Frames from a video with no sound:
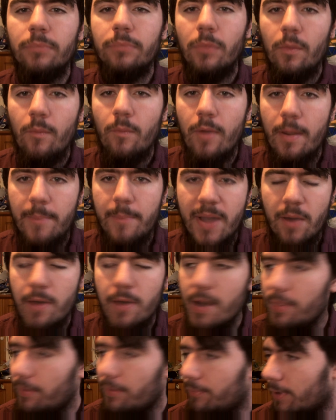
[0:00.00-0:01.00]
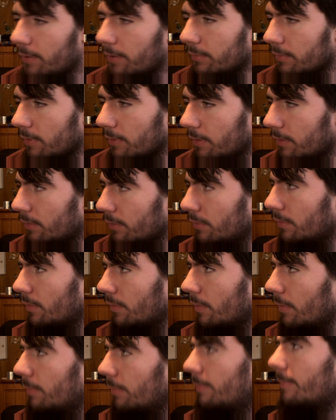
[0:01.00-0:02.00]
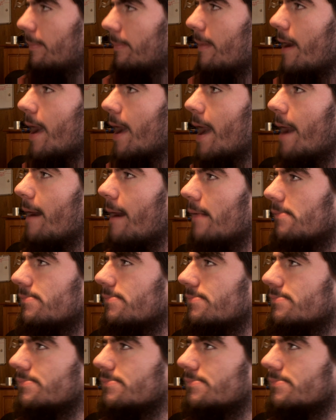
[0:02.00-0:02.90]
What about other phones? Well,